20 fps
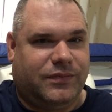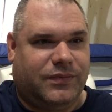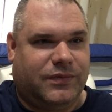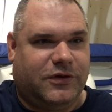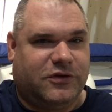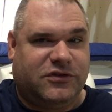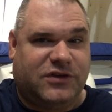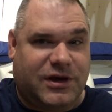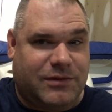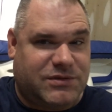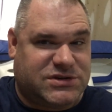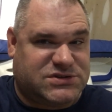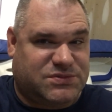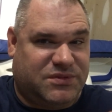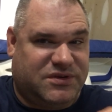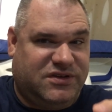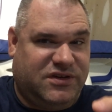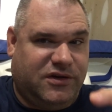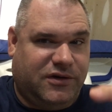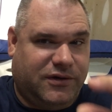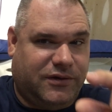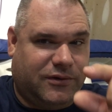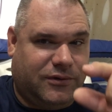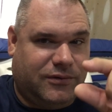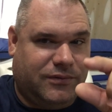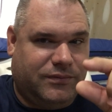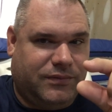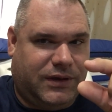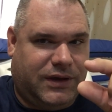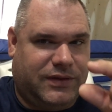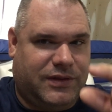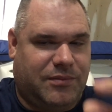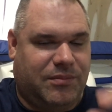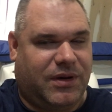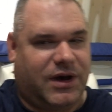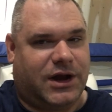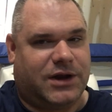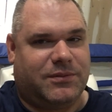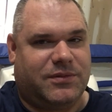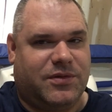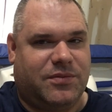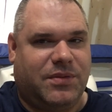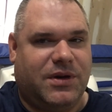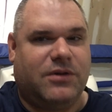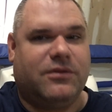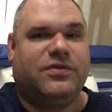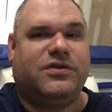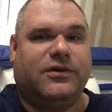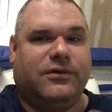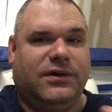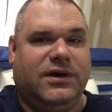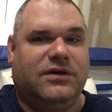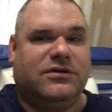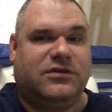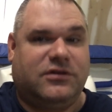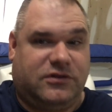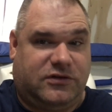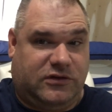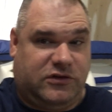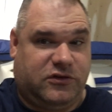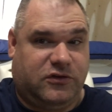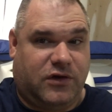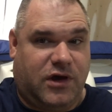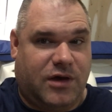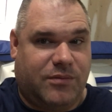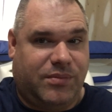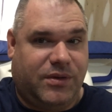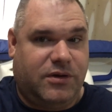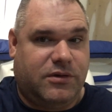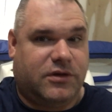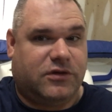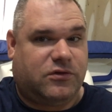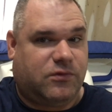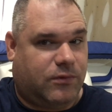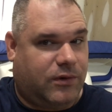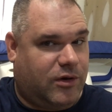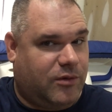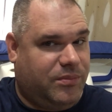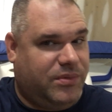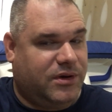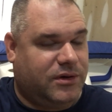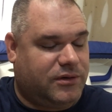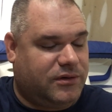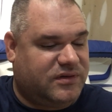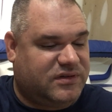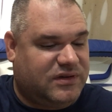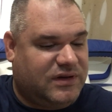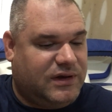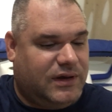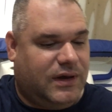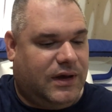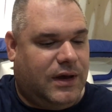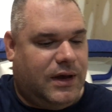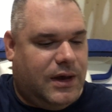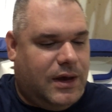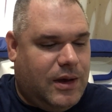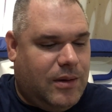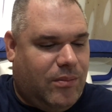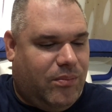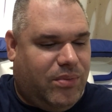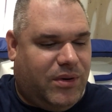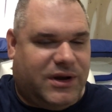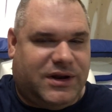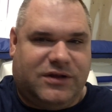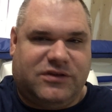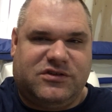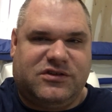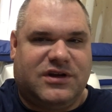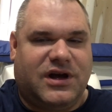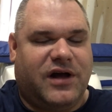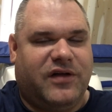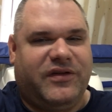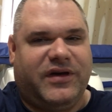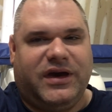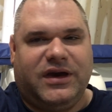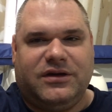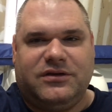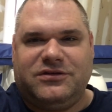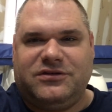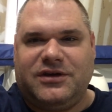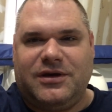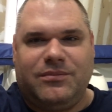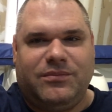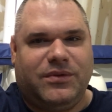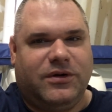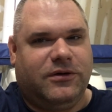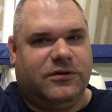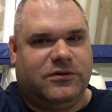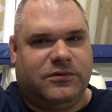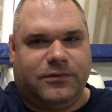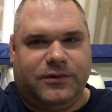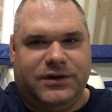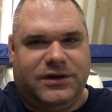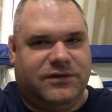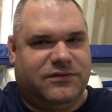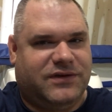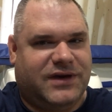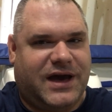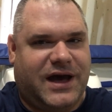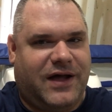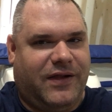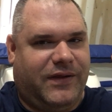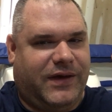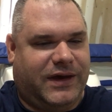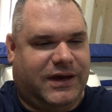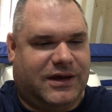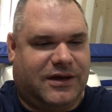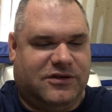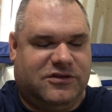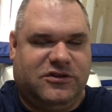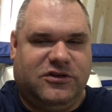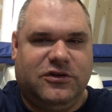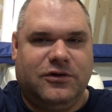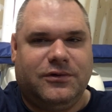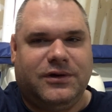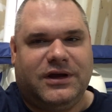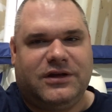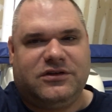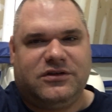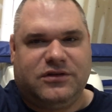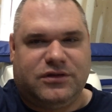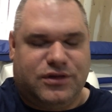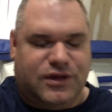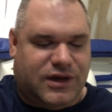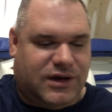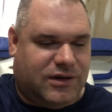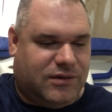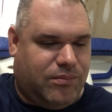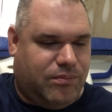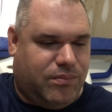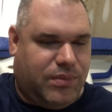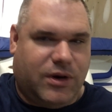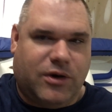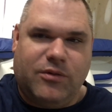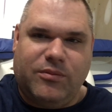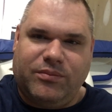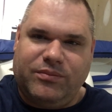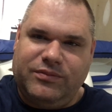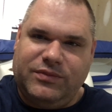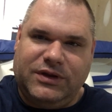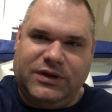there's not much material in the bottom of the boat. There is. It's a strong boat. It's well built. But it's not like some boats where you've got like a 2-inch thick boat,